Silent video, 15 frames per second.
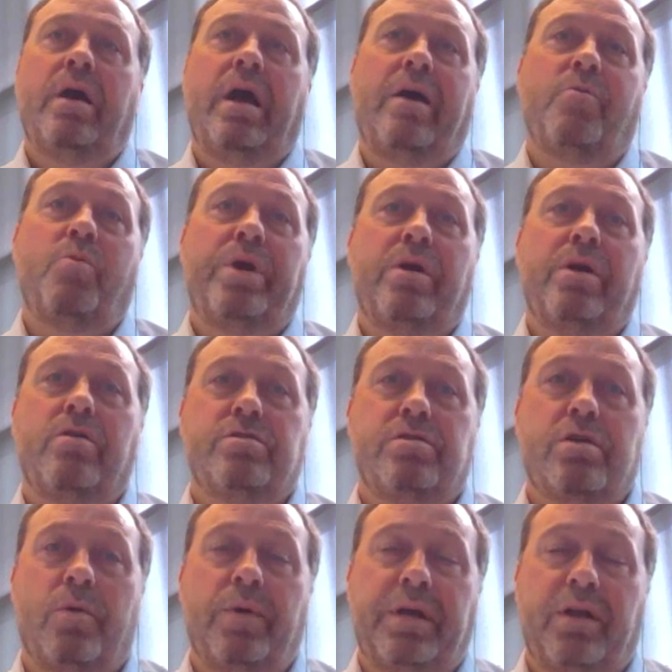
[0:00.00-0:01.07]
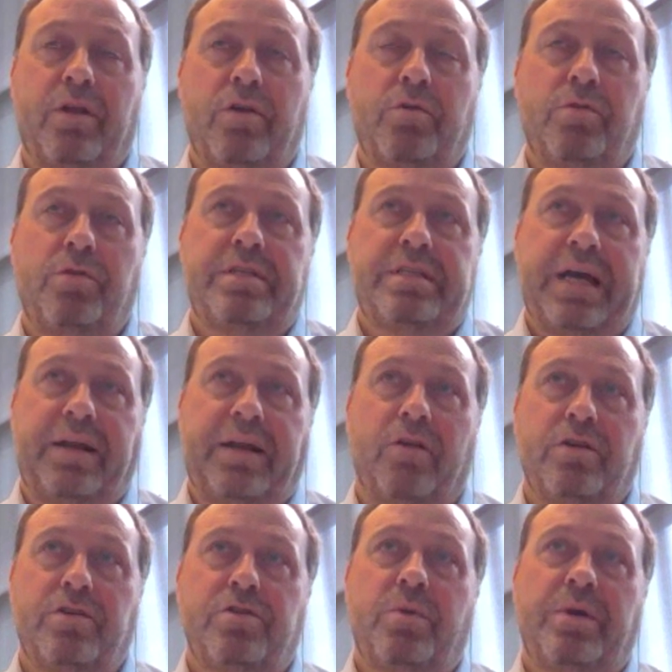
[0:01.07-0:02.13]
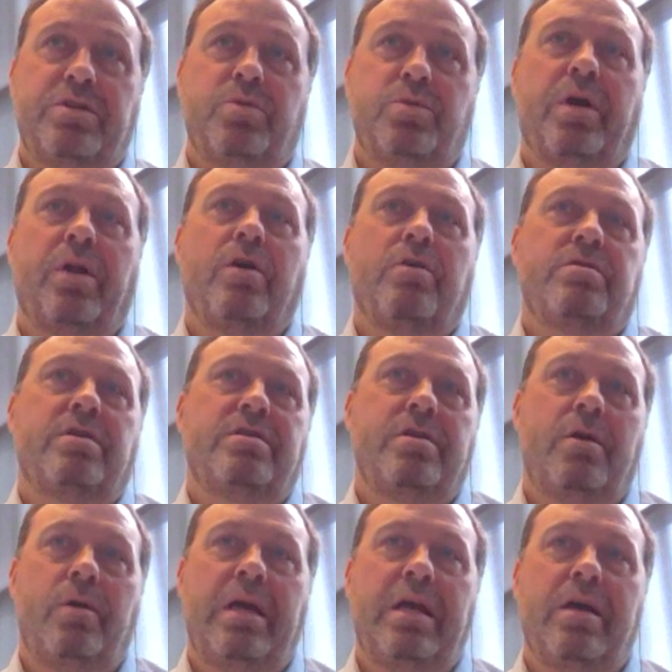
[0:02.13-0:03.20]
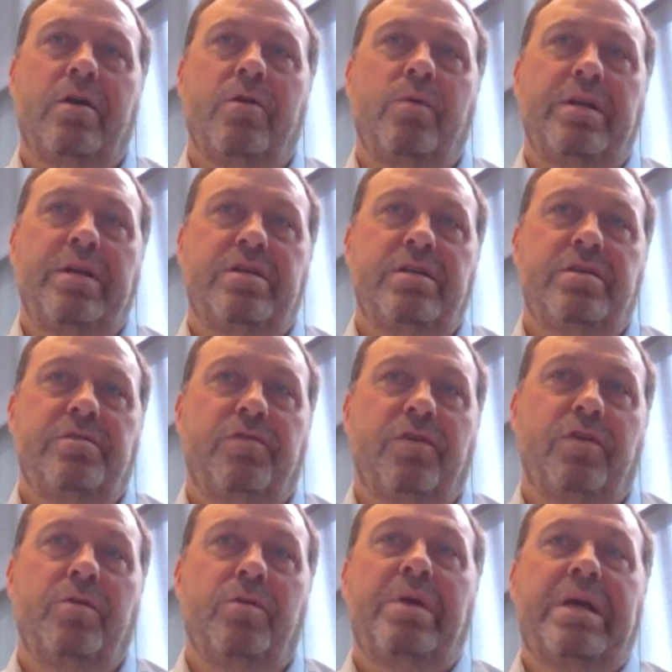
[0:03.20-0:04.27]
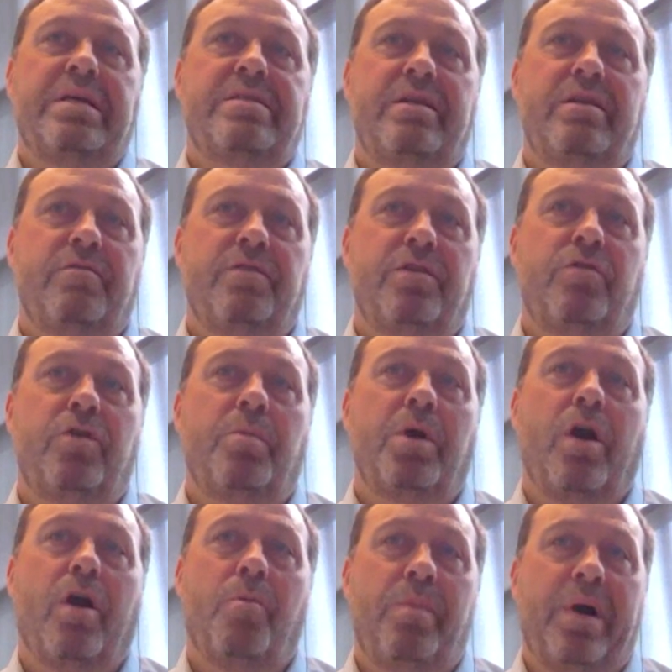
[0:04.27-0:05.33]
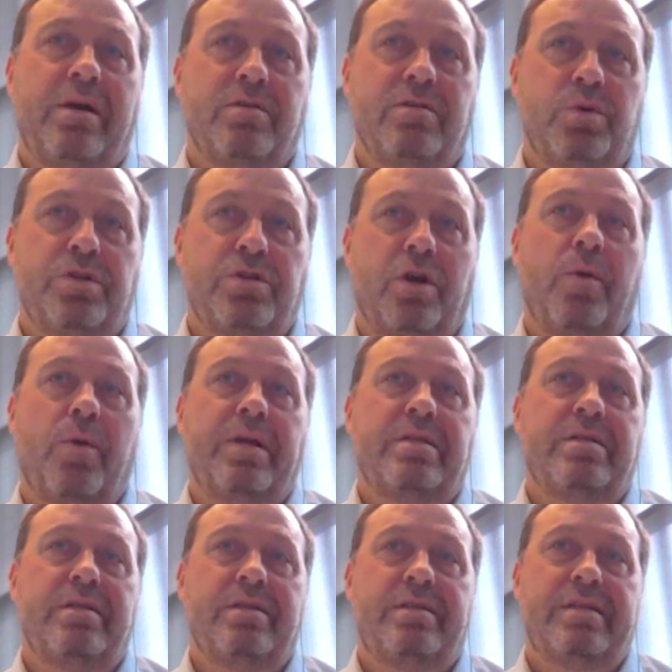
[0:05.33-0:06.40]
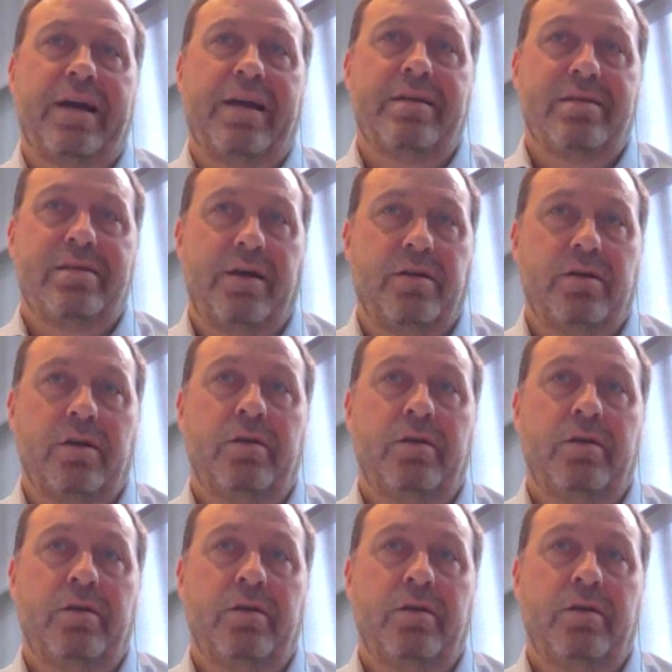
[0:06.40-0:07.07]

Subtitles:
and we also include the technology which we're closest to here, which is for the mixing of the rubber compounds which go into the tire sector.